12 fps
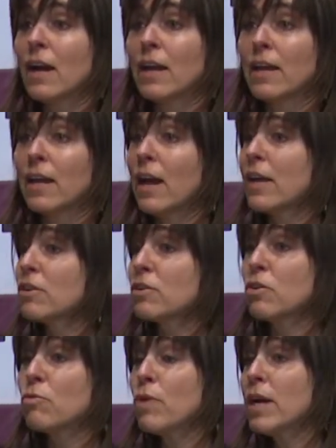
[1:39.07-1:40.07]
I don't
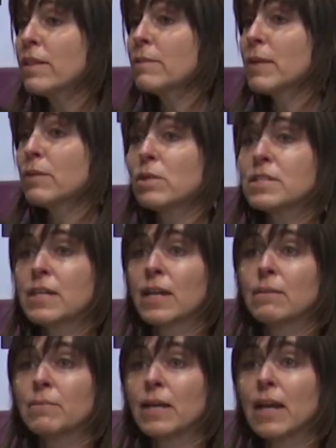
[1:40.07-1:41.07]
know where the man will
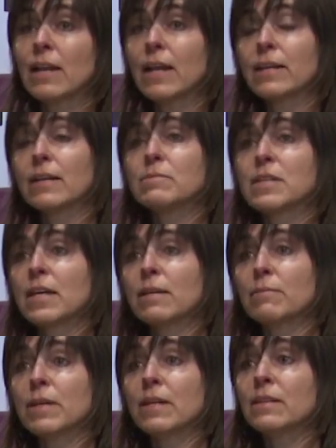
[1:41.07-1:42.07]
take me. I let him take
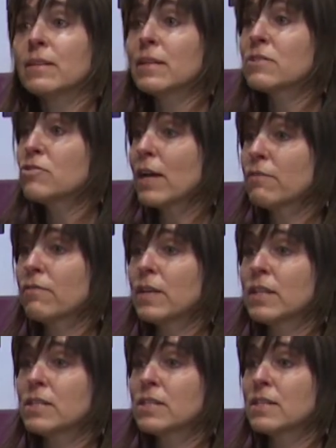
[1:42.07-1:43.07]
me. The track
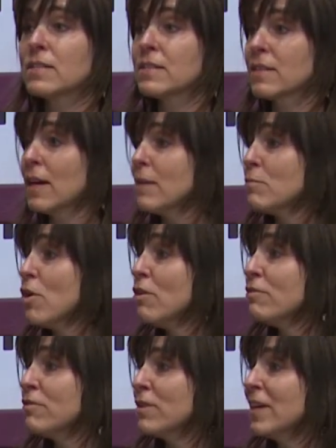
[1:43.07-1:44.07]
finishes, I'm
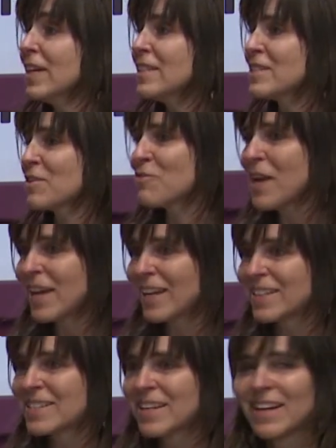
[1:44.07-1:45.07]
off. It's
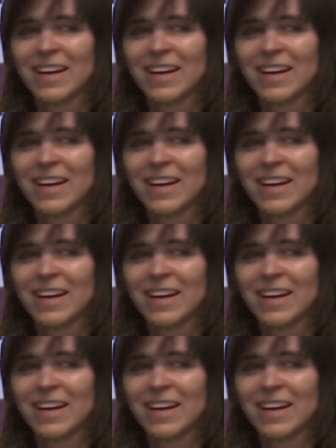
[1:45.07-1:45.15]
great.